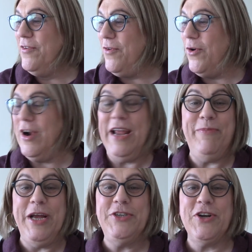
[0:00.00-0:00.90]
for a
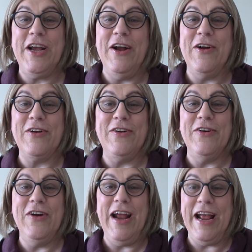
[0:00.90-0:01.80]
major
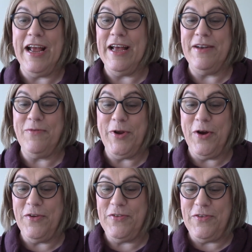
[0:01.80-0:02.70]
character, and we
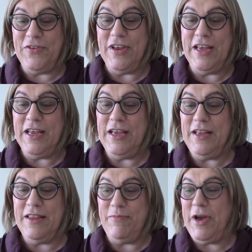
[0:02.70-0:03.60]
also see
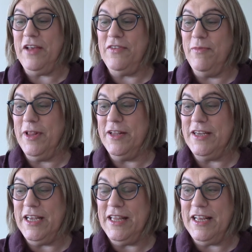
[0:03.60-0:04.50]
the
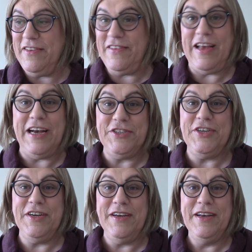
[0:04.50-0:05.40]
possibility that
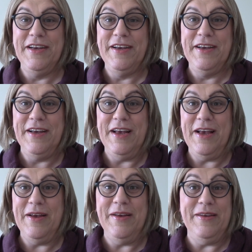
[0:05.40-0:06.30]
Sasha
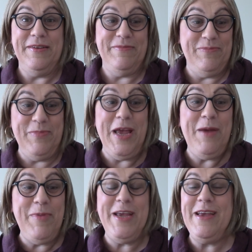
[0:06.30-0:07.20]
may
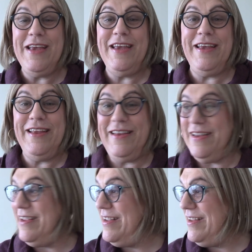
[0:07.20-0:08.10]
be
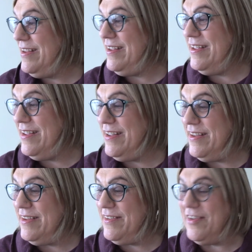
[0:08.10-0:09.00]

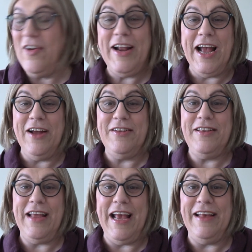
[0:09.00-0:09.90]
starting out
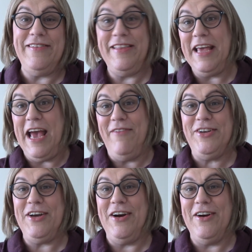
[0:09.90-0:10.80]
as the
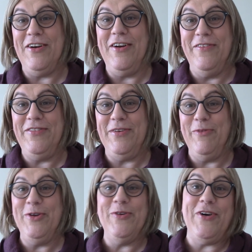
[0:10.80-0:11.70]
avatar of
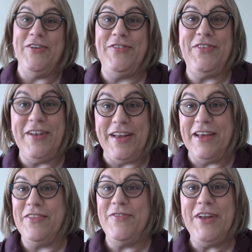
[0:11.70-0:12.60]
someone who causes the
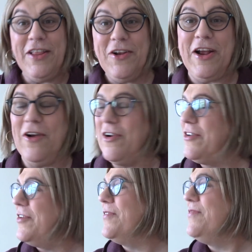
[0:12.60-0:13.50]
death of another character.